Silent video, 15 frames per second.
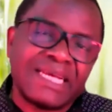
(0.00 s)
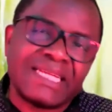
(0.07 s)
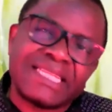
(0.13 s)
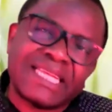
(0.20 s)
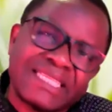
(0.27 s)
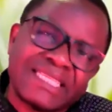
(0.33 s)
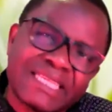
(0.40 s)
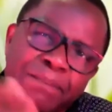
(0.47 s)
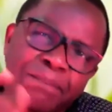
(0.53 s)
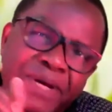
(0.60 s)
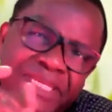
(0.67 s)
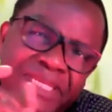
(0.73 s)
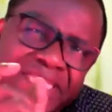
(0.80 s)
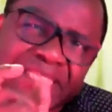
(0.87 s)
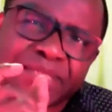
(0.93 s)
There is a
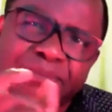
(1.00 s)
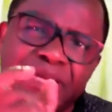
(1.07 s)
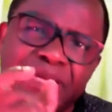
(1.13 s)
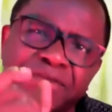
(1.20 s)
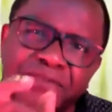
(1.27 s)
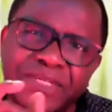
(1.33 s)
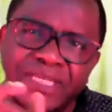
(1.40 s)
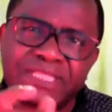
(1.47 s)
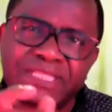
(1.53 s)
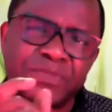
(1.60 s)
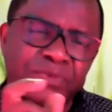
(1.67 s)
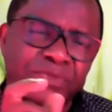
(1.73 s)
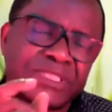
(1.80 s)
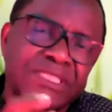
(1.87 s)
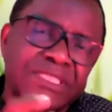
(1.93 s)
passage, my friends,
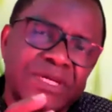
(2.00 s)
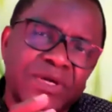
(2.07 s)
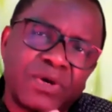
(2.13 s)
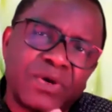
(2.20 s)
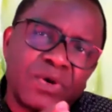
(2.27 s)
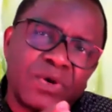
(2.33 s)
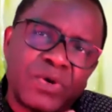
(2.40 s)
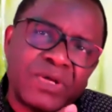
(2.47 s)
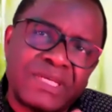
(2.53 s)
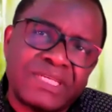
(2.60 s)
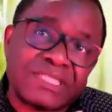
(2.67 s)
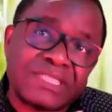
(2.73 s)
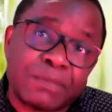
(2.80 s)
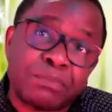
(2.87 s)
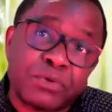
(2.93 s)
which
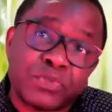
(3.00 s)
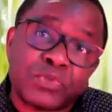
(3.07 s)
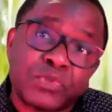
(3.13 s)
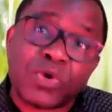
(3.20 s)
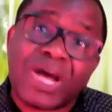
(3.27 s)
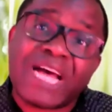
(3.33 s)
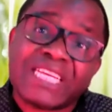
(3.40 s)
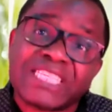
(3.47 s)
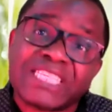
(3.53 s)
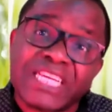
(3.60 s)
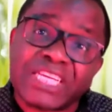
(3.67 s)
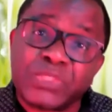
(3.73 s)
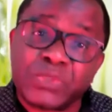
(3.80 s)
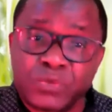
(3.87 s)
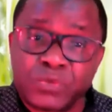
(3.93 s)
is supposed to usher
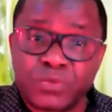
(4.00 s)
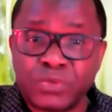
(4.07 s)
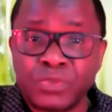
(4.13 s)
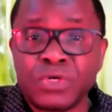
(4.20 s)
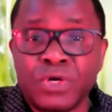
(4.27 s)
you